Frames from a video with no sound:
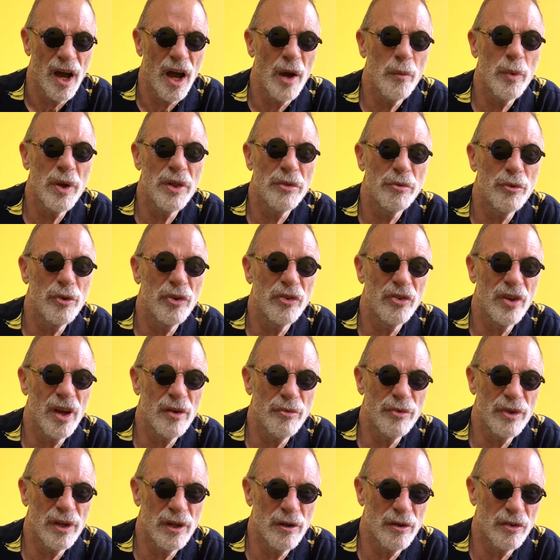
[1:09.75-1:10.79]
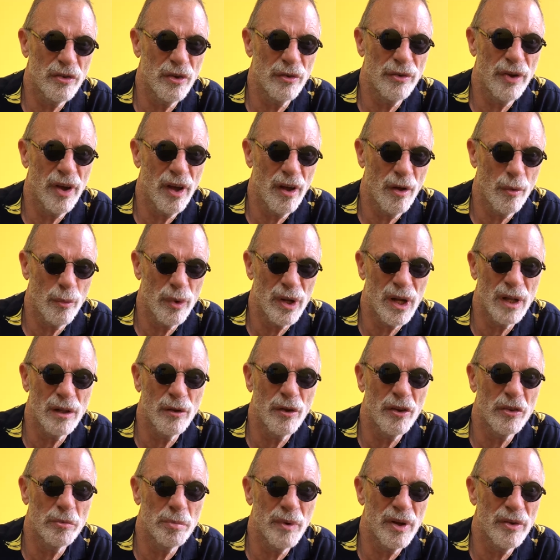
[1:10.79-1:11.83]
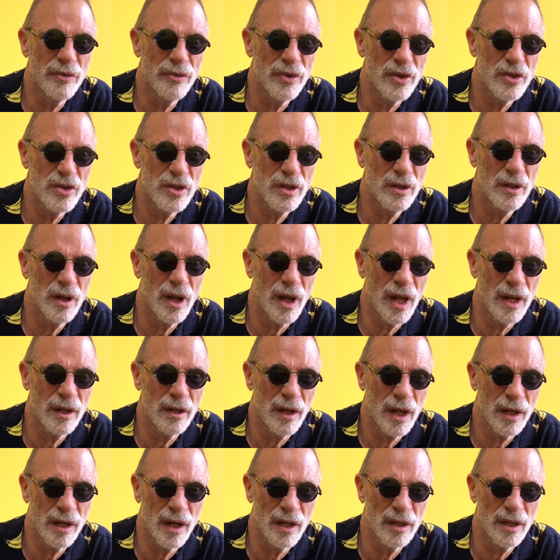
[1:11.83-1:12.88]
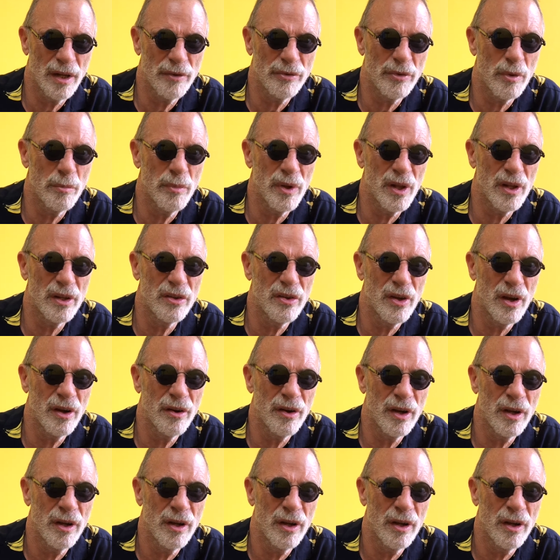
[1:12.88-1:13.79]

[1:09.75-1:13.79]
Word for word: I went through seven years of hell when I lost my vision and, and I left the military,